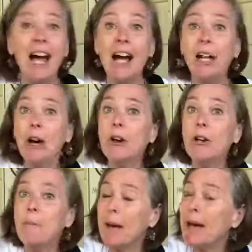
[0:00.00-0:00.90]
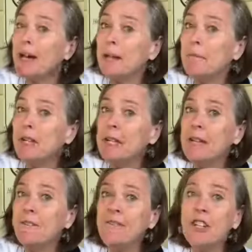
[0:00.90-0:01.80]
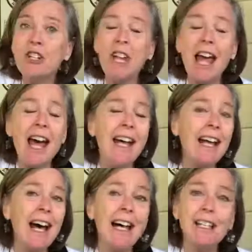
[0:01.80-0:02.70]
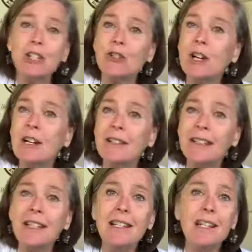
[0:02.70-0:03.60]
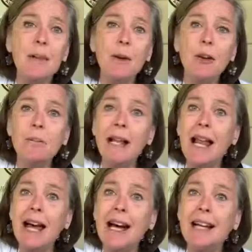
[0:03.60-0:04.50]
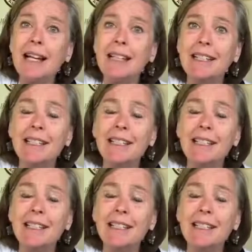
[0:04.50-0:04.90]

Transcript: I caught about a million fish and I strung them on my line.